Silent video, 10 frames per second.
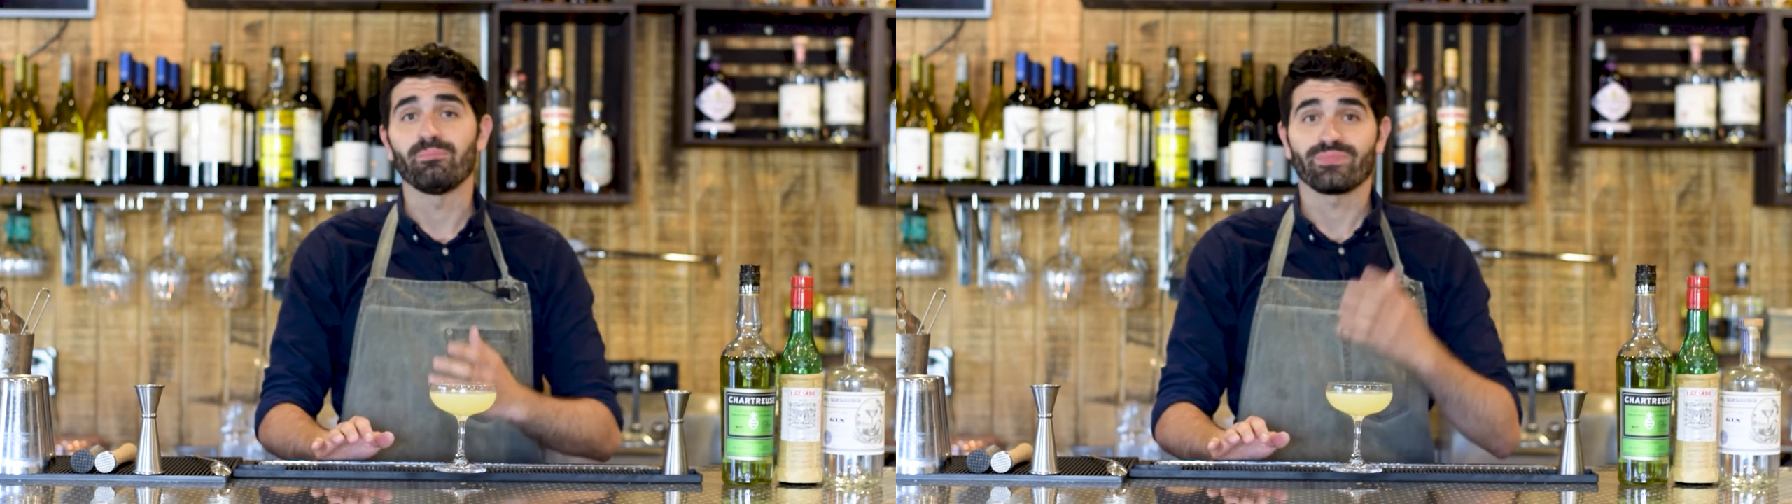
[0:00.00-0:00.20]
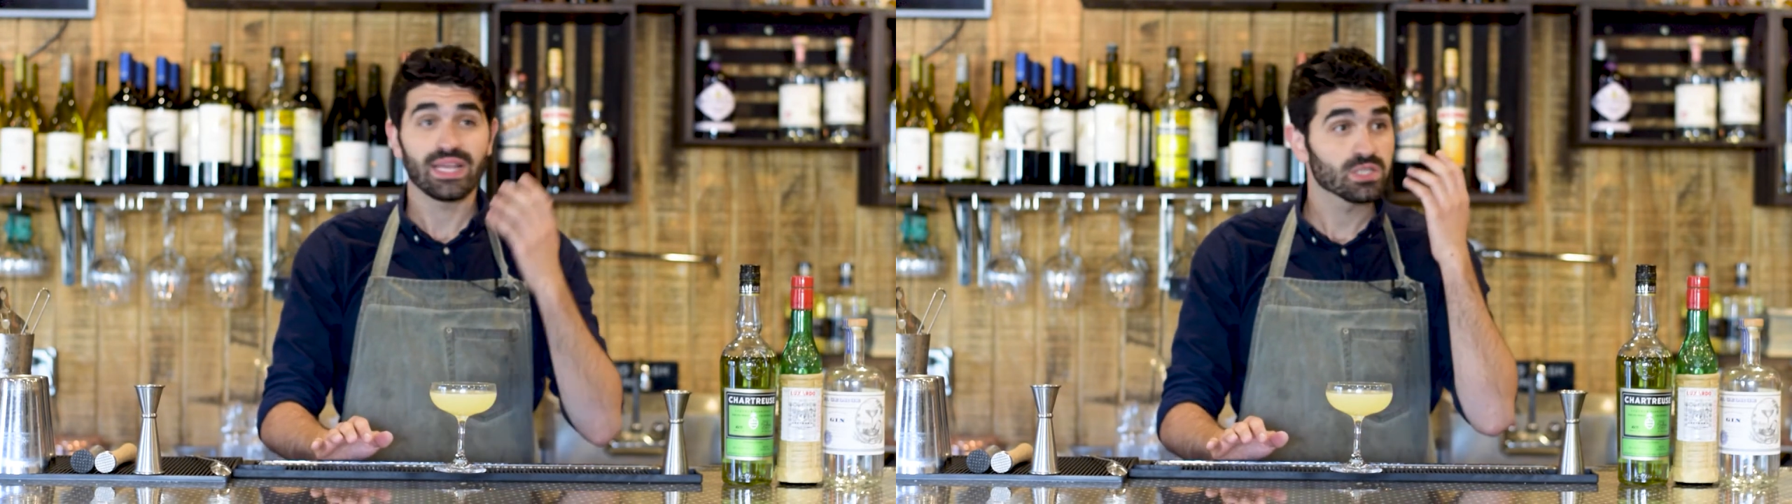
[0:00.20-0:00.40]

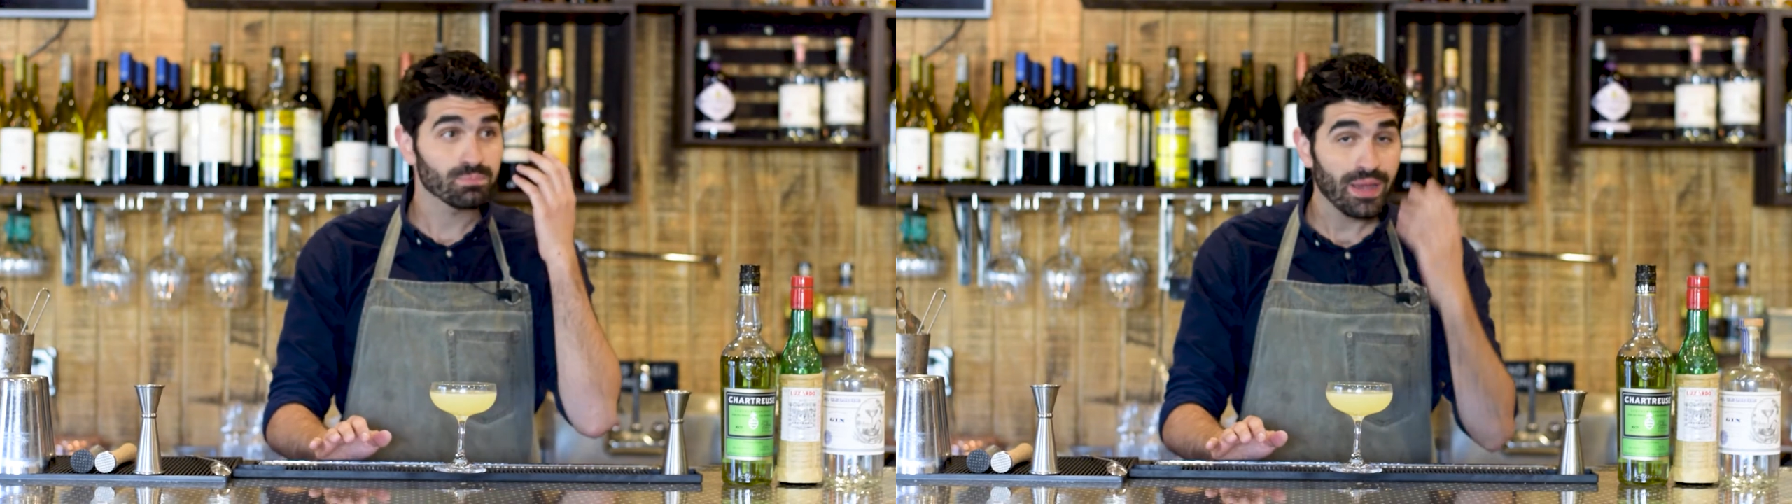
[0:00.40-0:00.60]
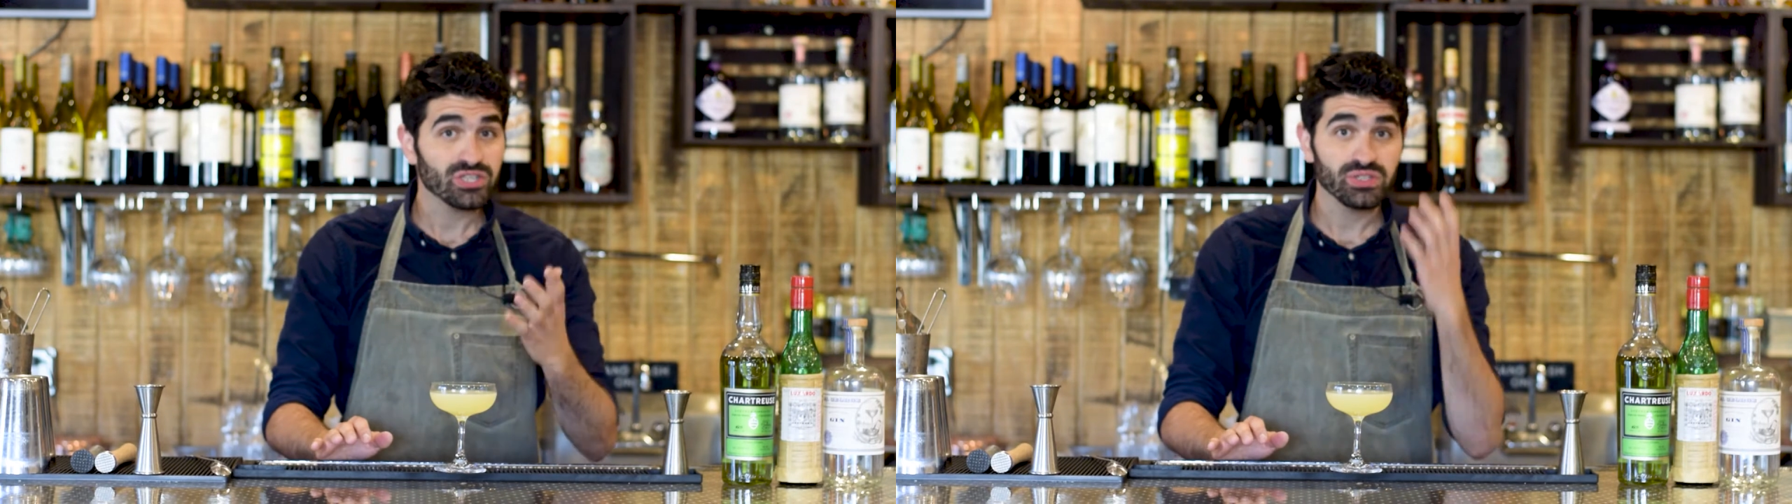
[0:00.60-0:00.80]

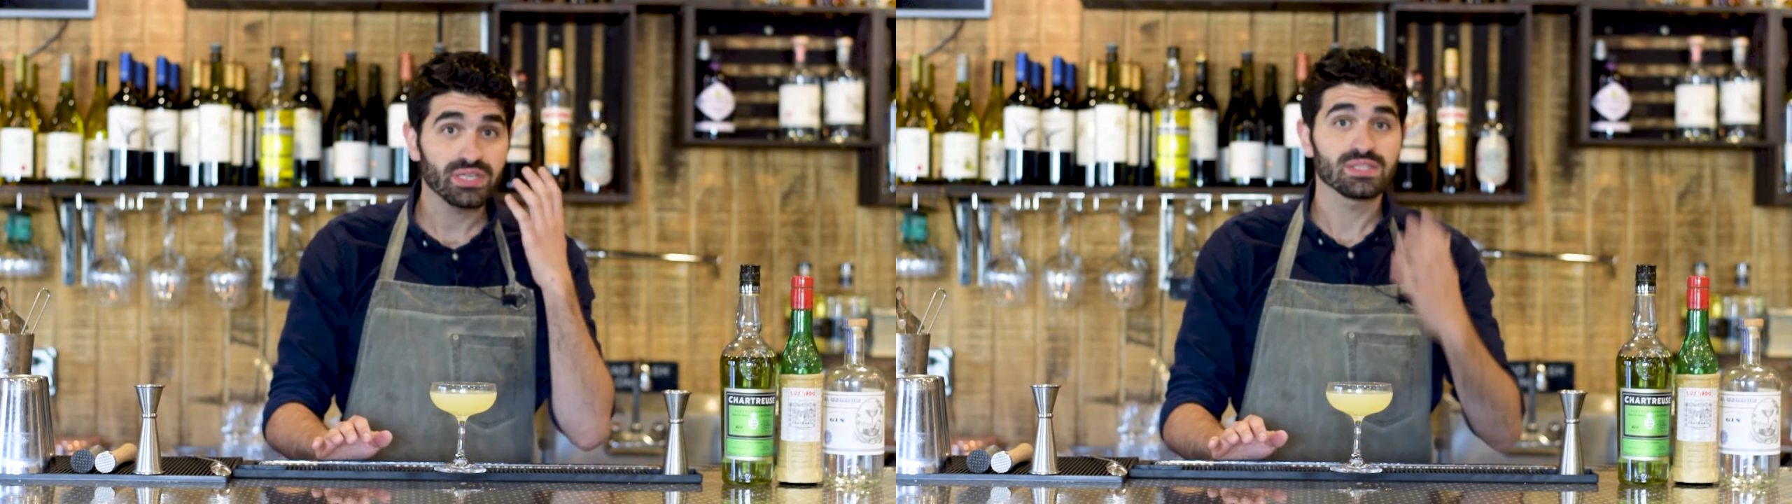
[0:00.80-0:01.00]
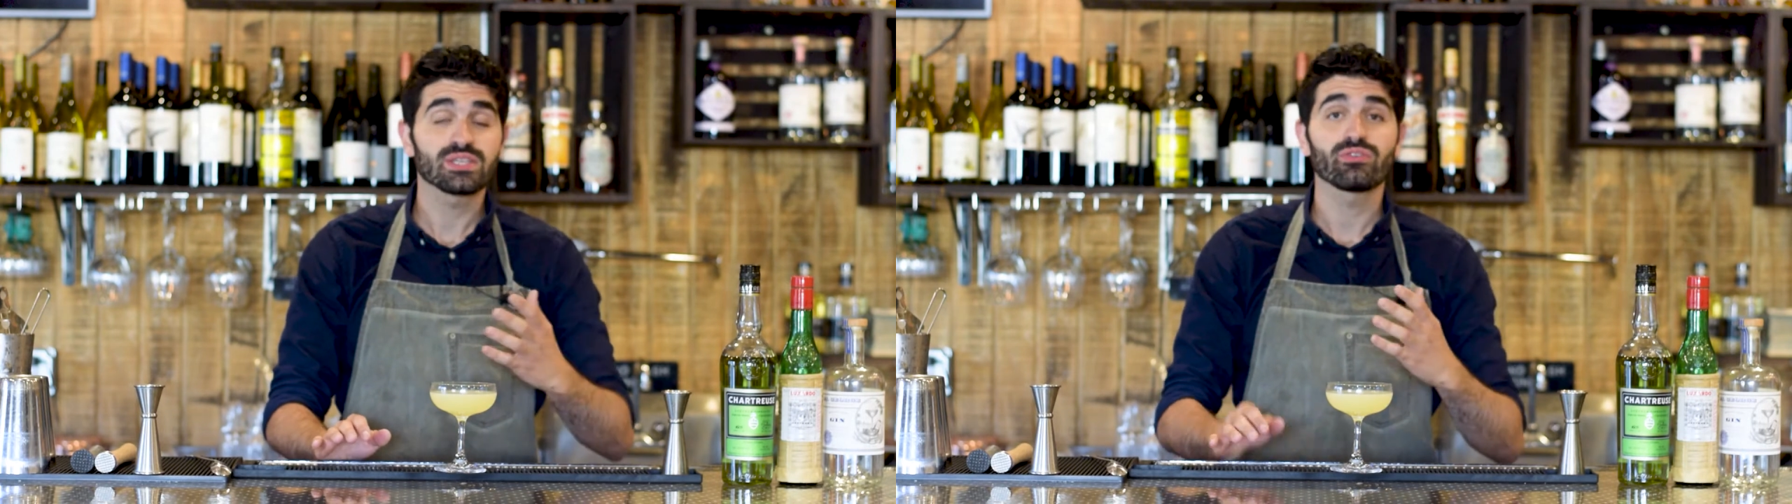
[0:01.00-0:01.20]
especially
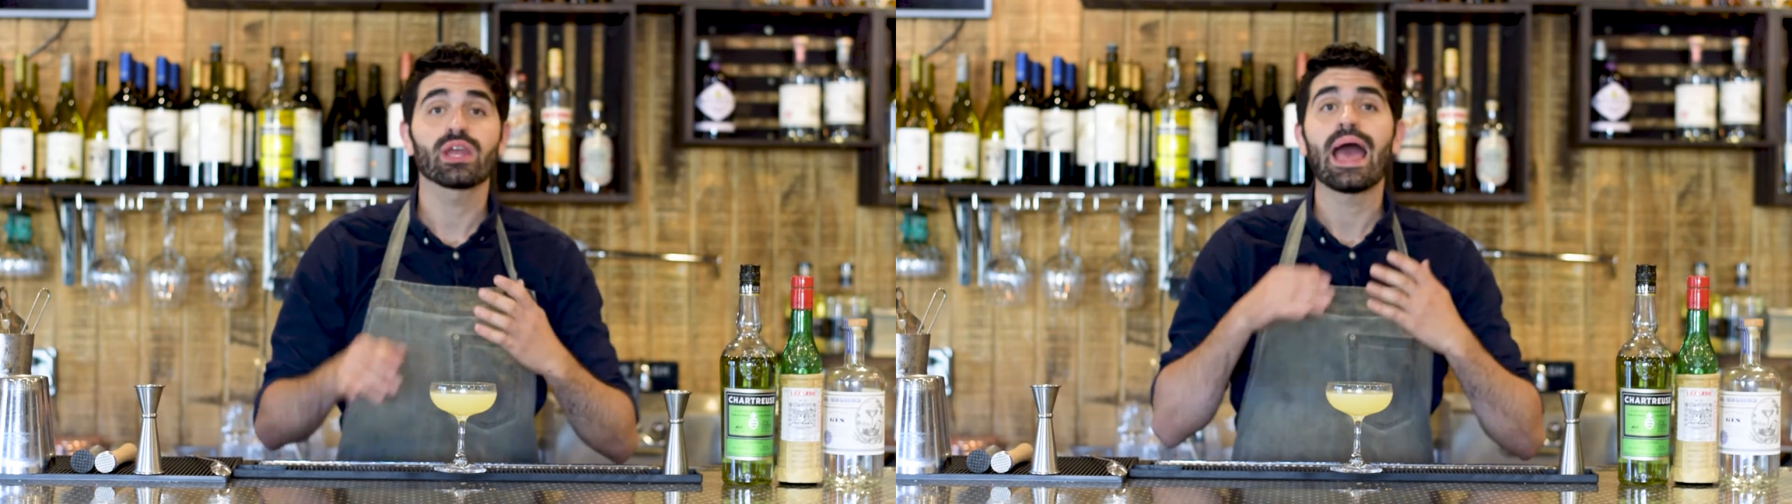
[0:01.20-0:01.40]
considering